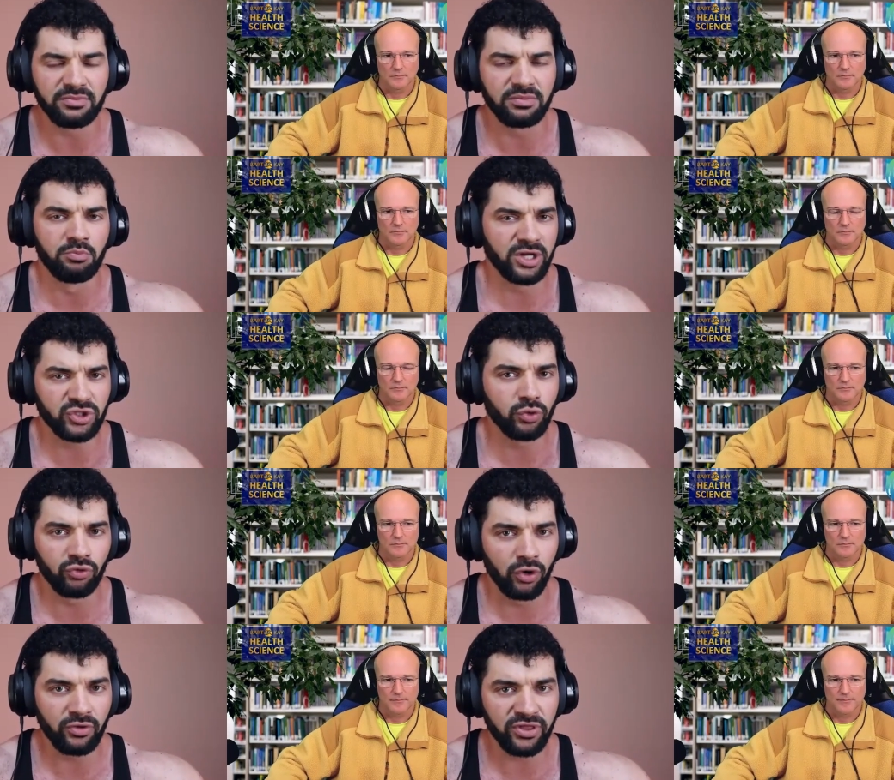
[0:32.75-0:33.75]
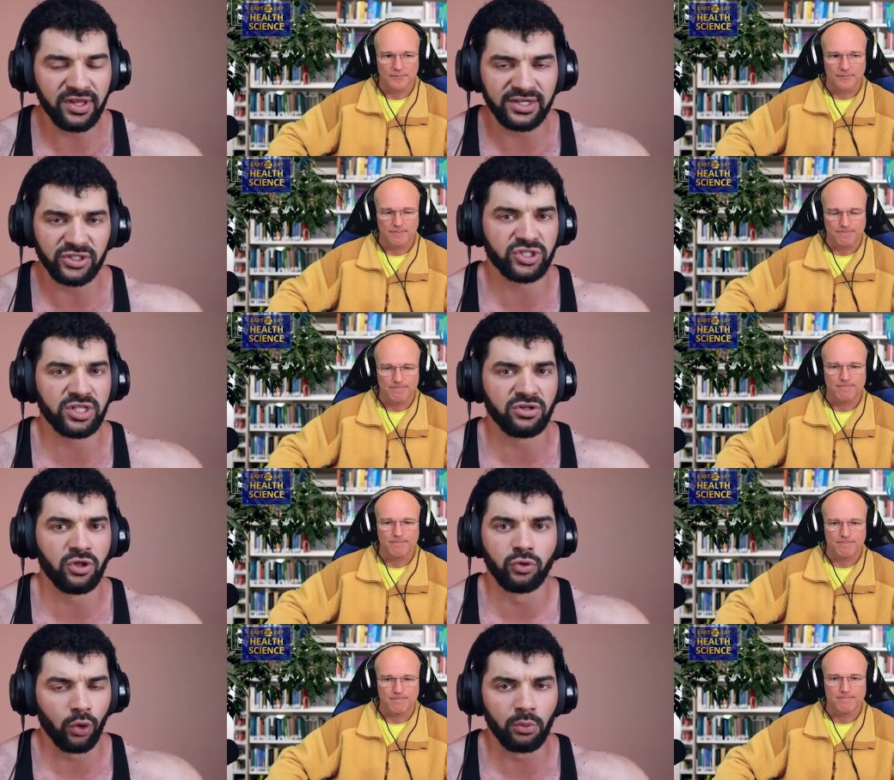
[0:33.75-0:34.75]
Speaker 1: muscle growth in just the
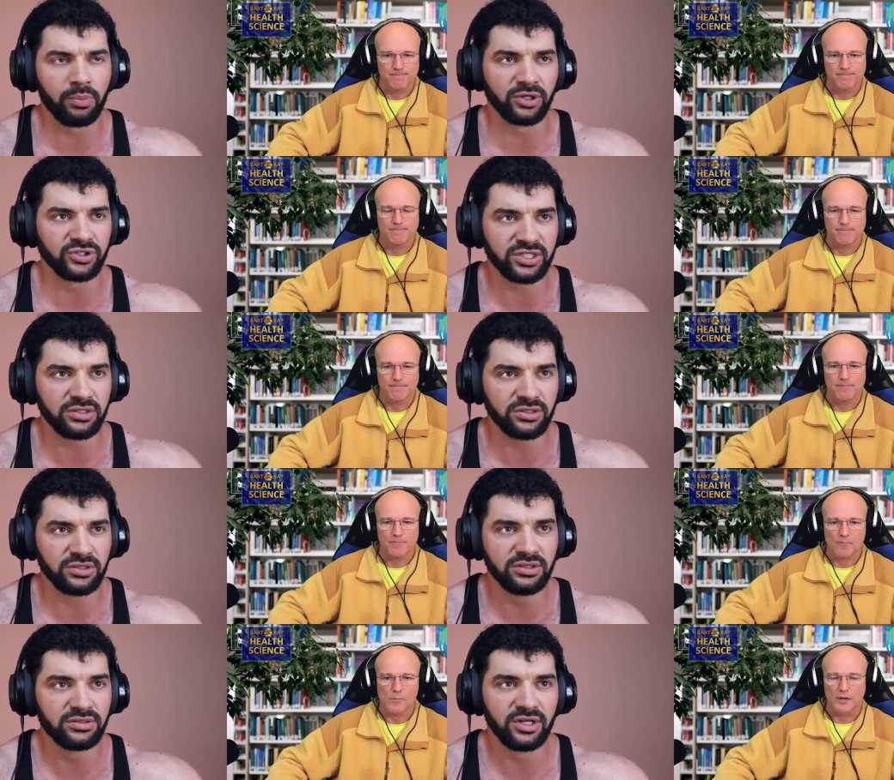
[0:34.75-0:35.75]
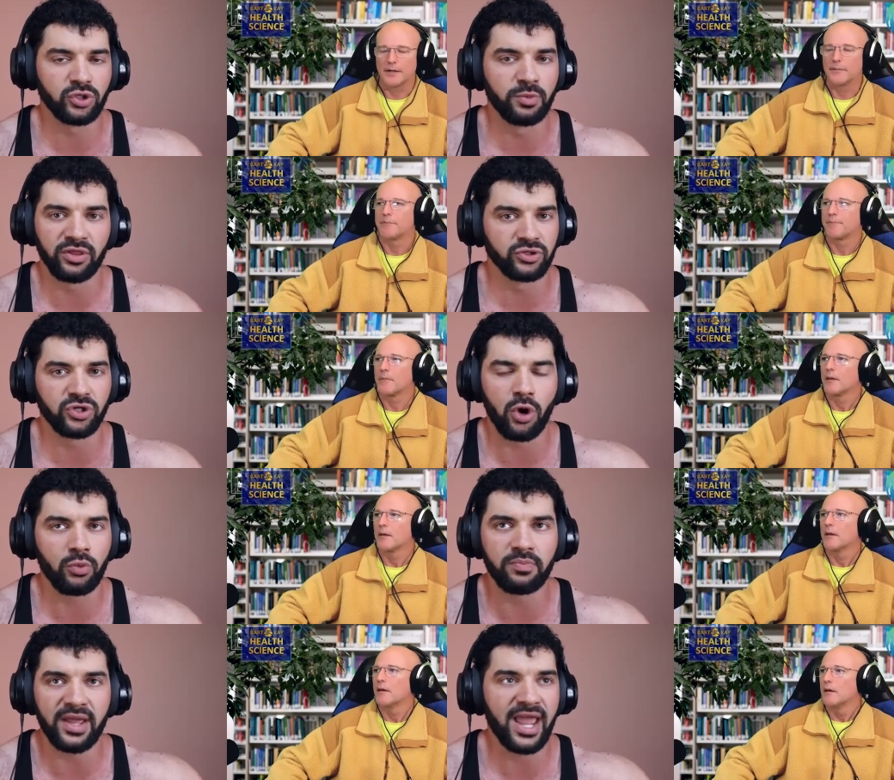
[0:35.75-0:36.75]
normal person, assuming there's no
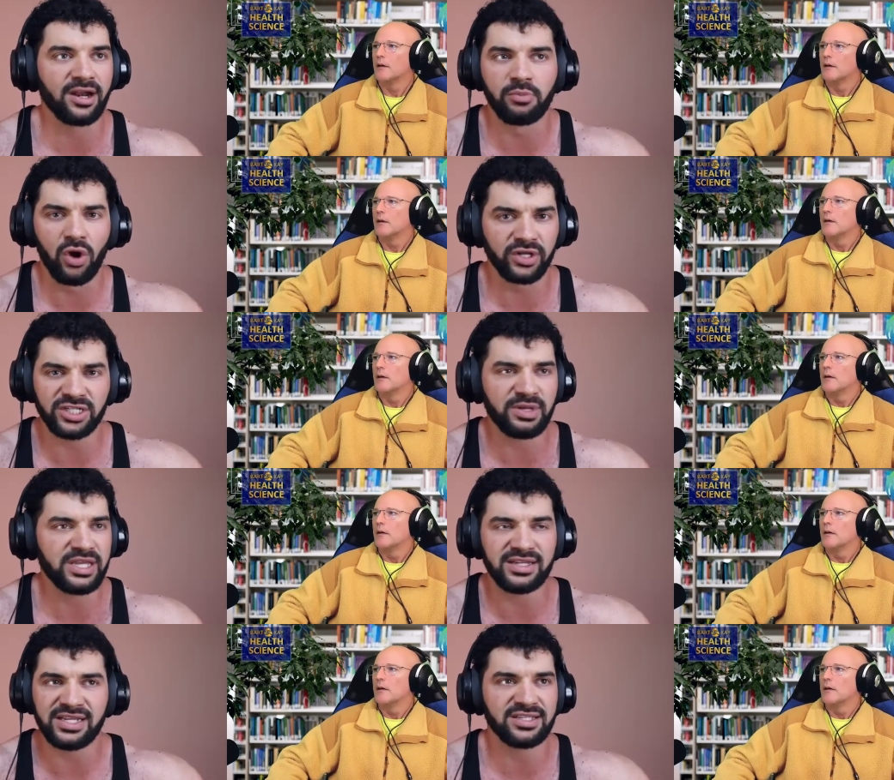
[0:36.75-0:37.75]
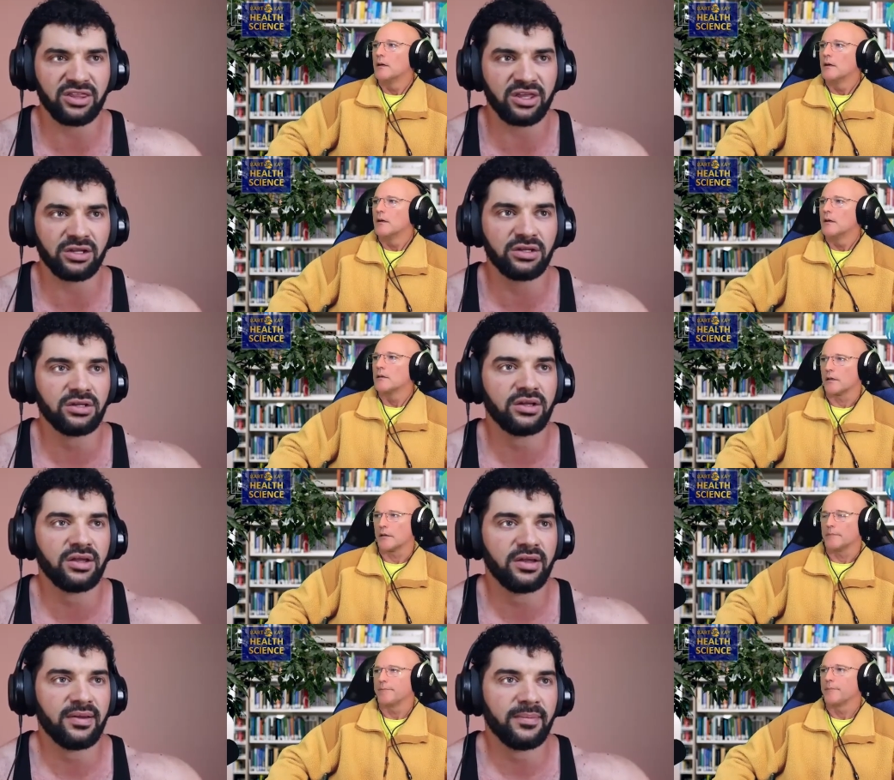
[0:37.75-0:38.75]
anabolics, PEDs, anything? Got it.
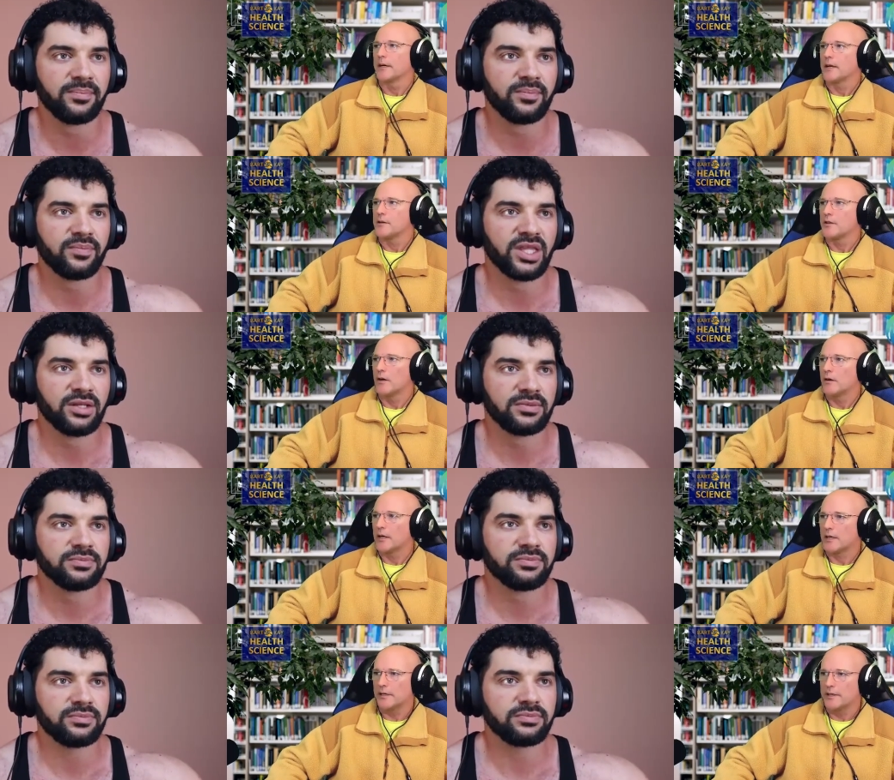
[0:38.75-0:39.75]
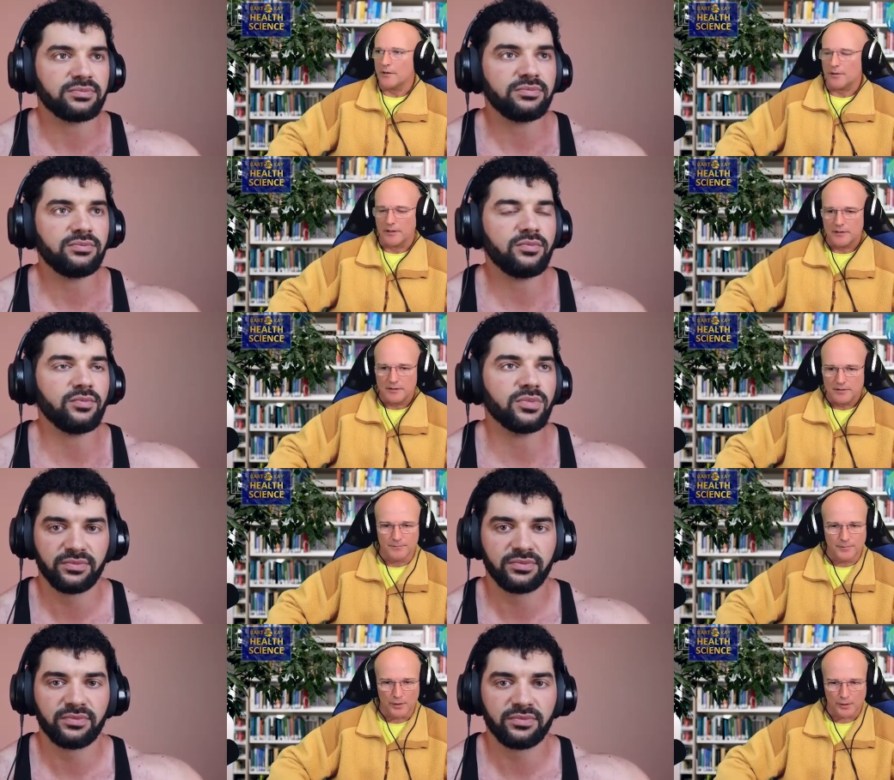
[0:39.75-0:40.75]
Speaker 2: Okay, so a clean athlete,
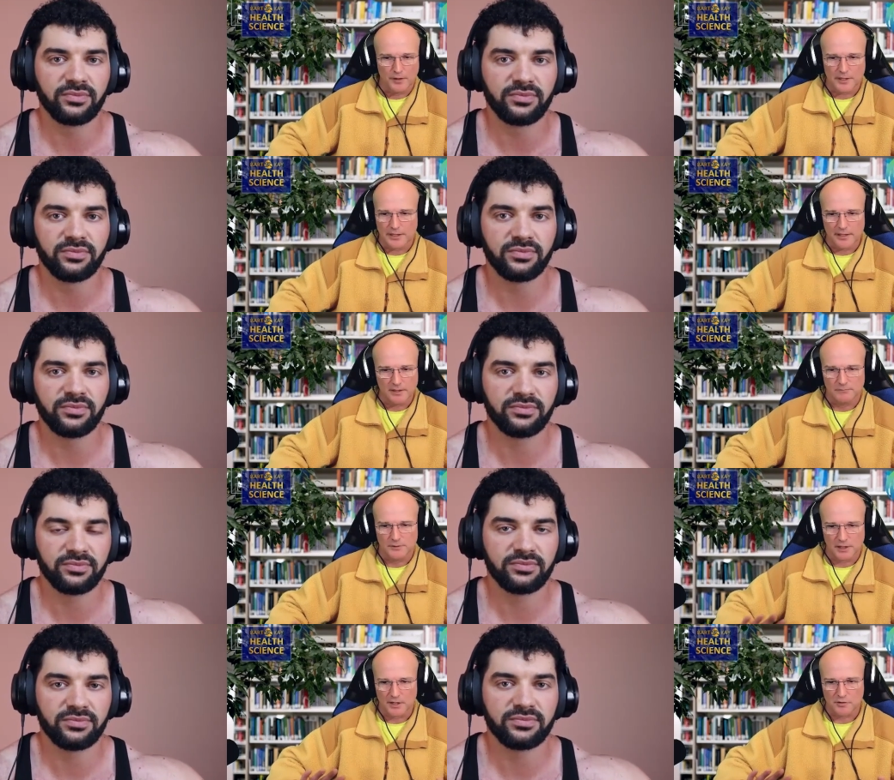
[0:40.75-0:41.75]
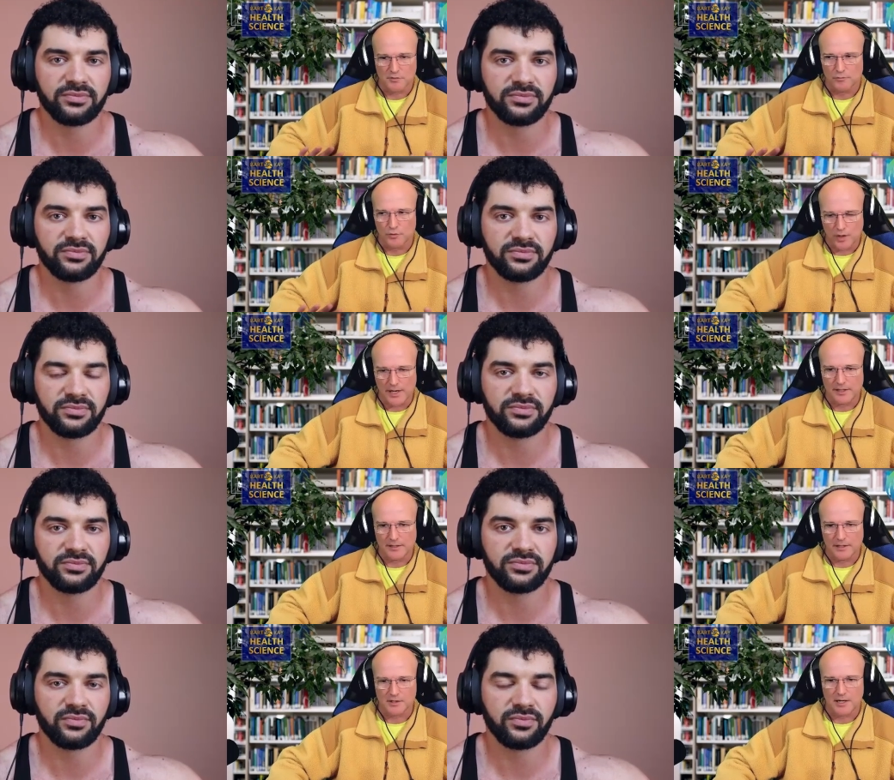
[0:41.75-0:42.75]
not on the gear, just training
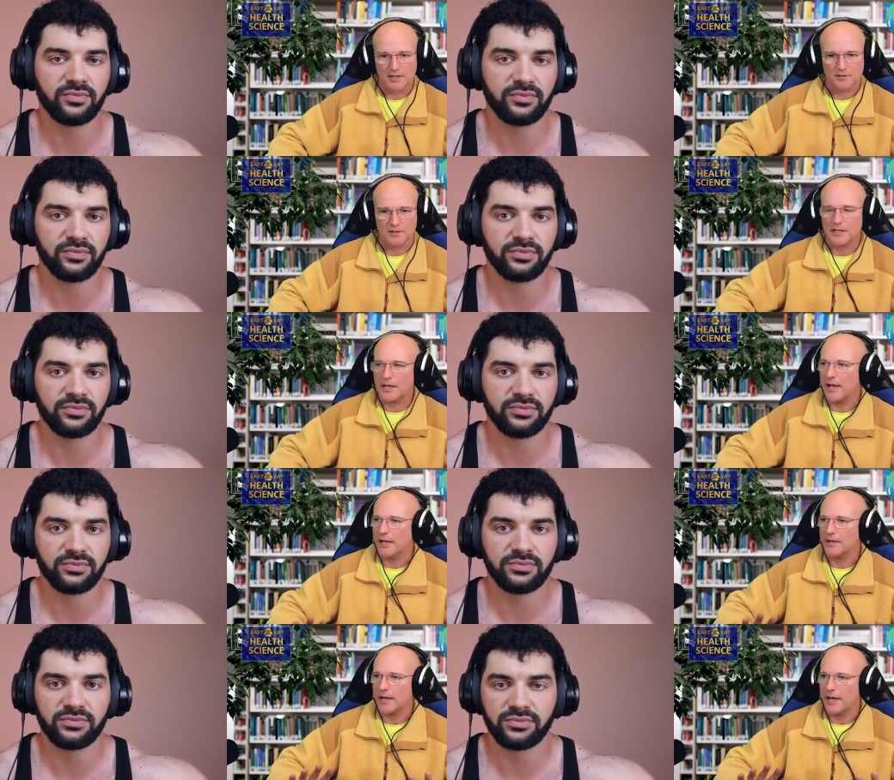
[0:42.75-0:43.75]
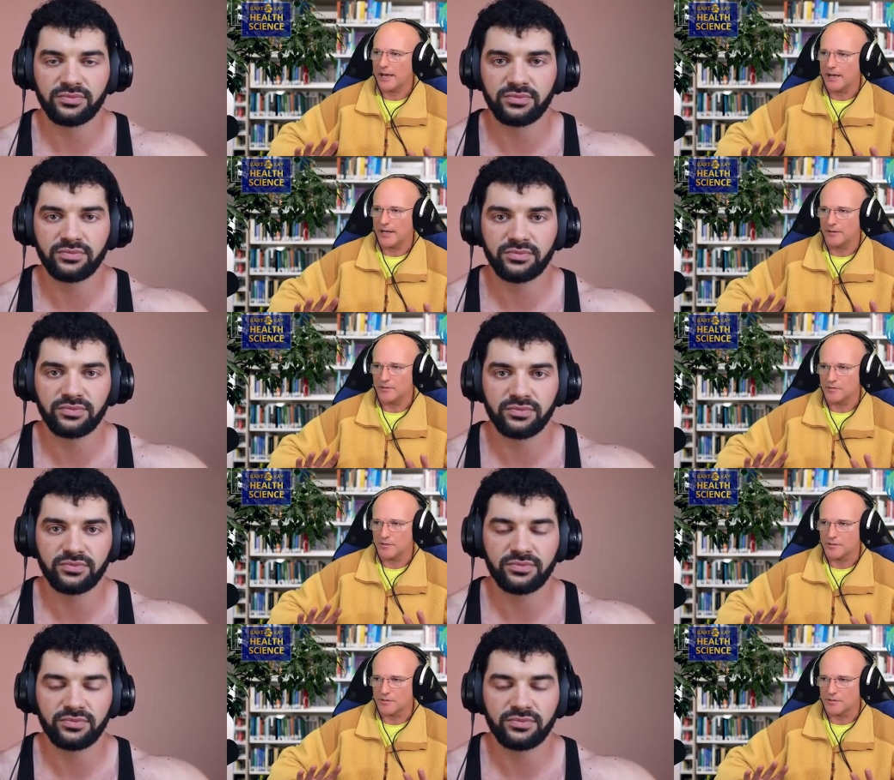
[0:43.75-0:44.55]
as hard as they can and